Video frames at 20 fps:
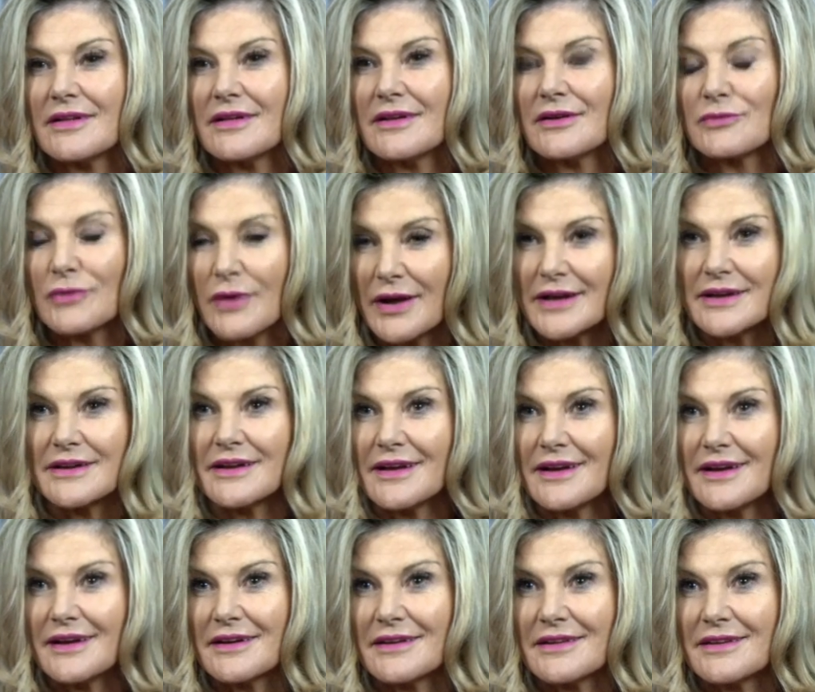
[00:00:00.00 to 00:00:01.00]
right
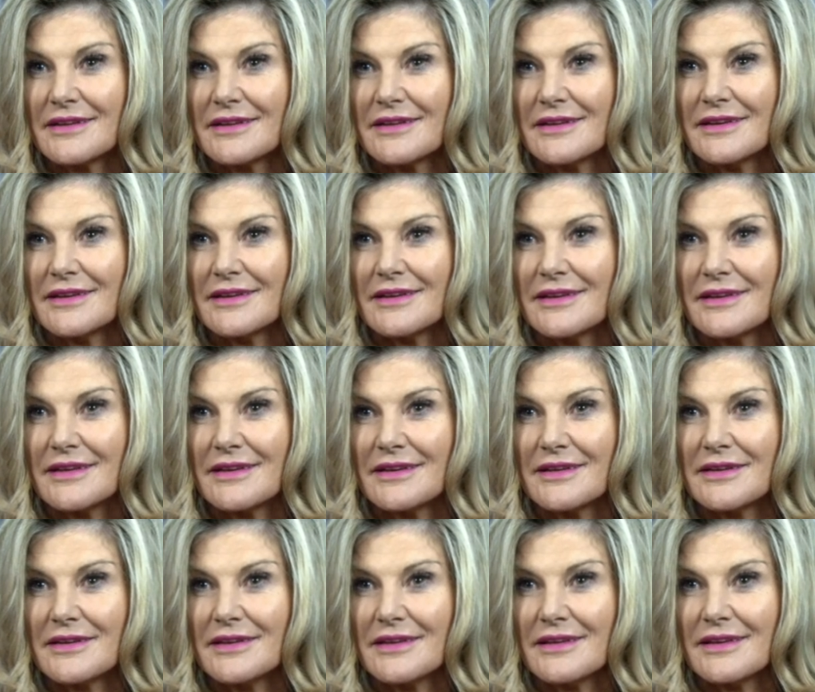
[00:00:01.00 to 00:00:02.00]
now
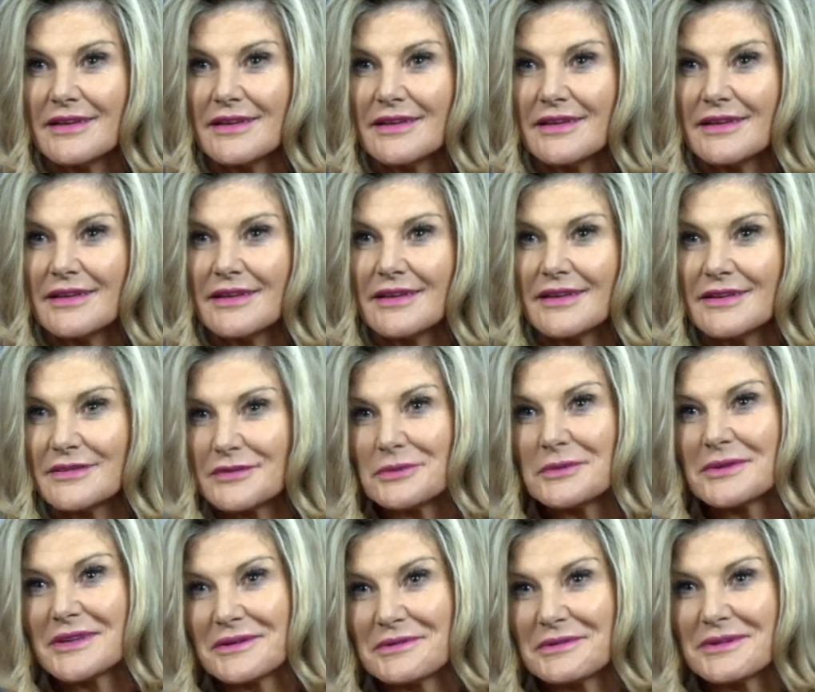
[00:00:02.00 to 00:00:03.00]
is all
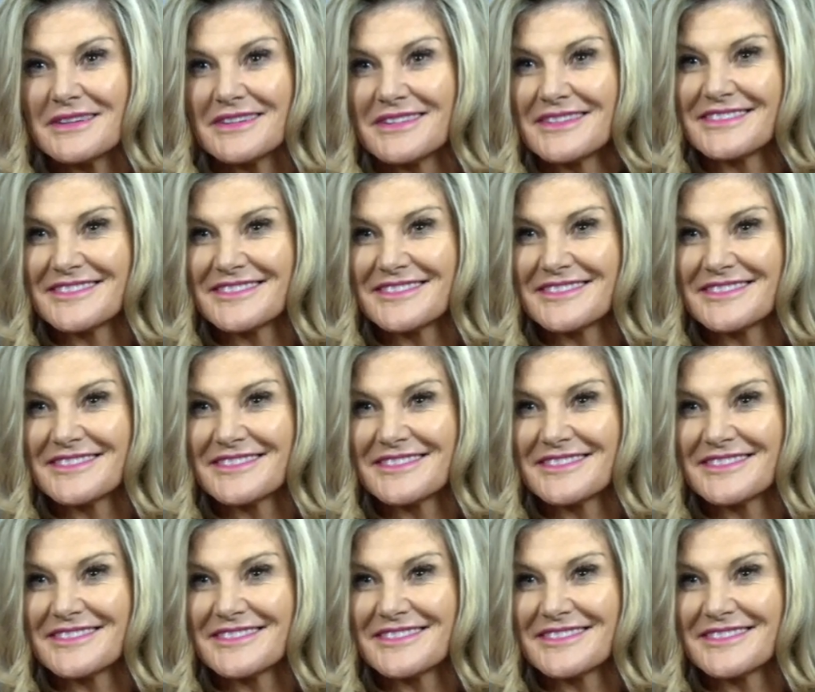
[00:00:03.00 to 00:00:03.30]
there is.